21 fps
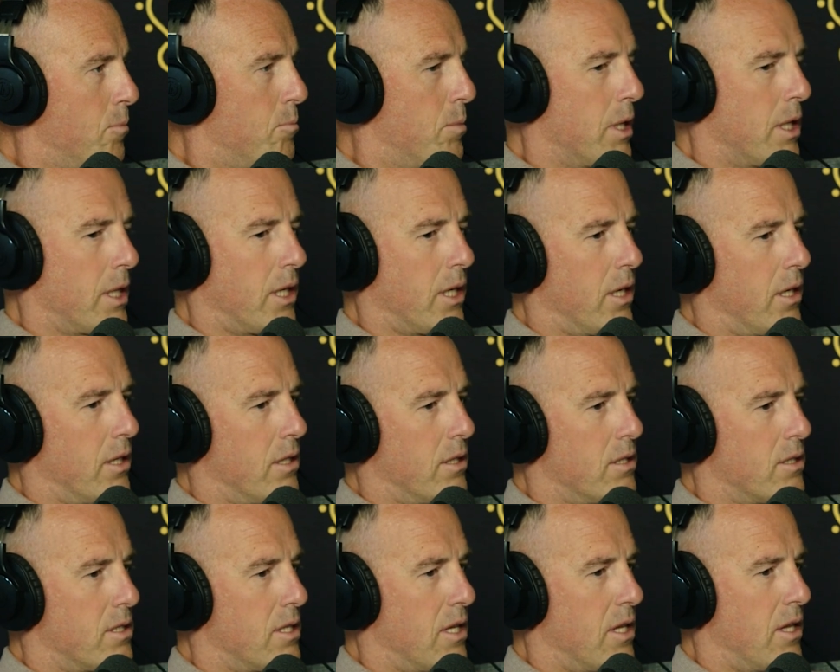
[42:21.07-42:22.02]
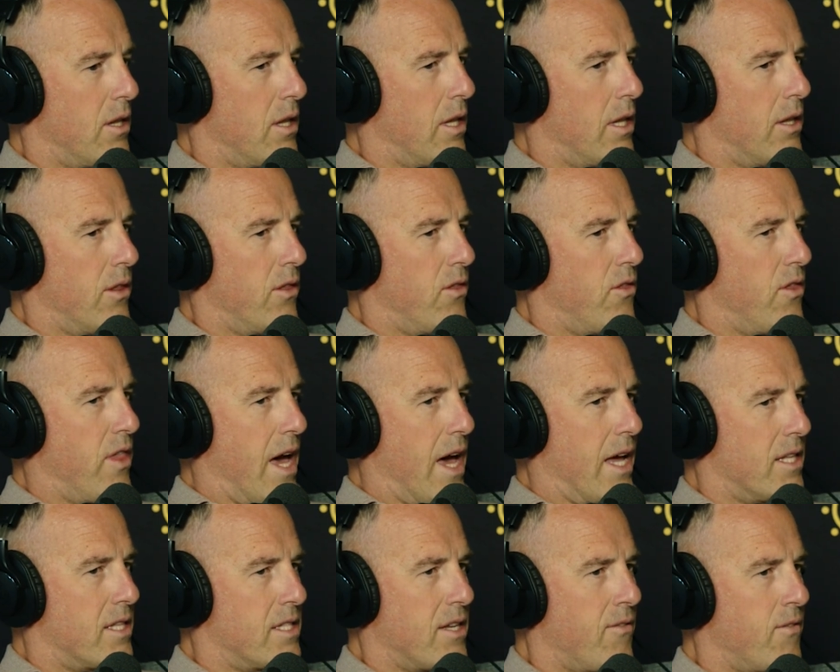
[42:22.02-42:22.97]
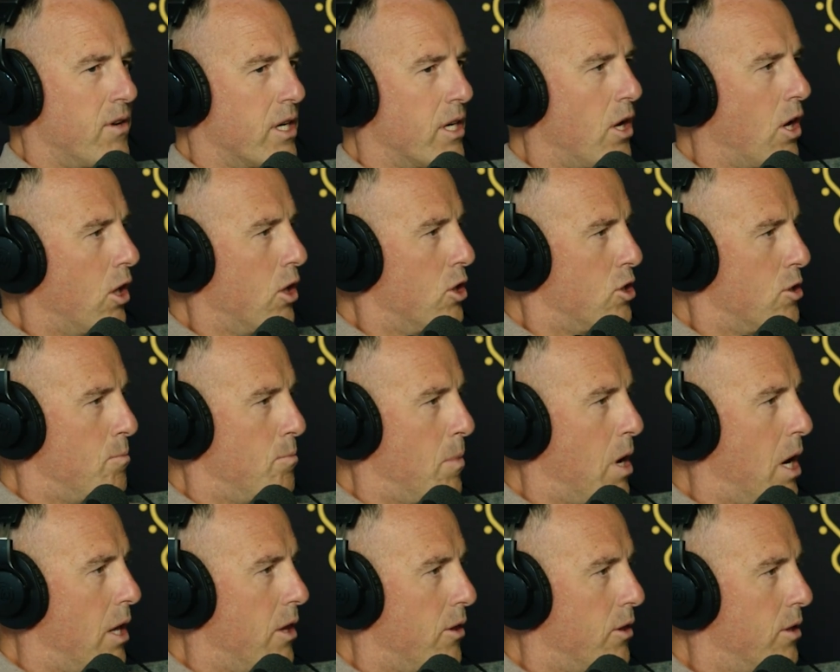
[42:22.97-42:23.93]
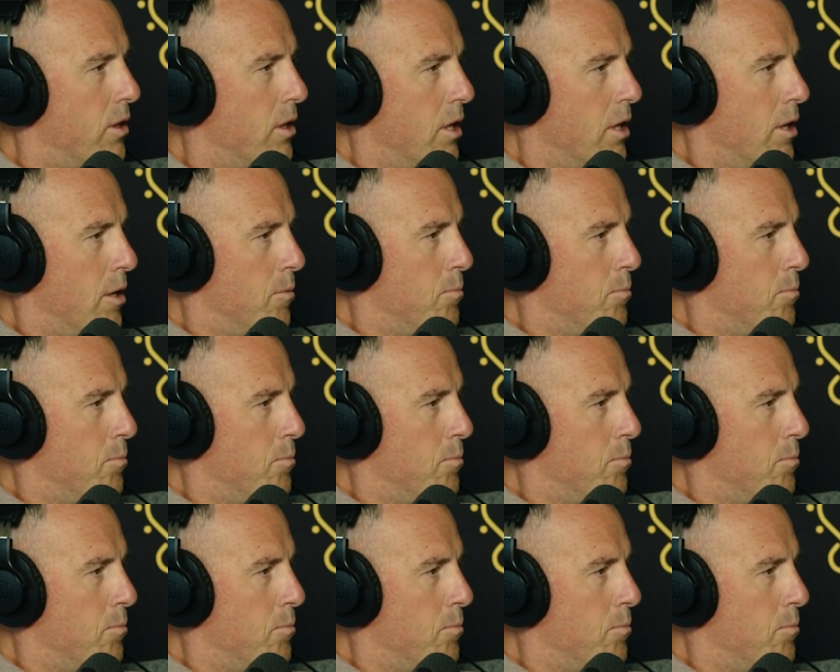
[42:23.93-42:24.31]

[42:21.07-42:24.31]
because that $70 a month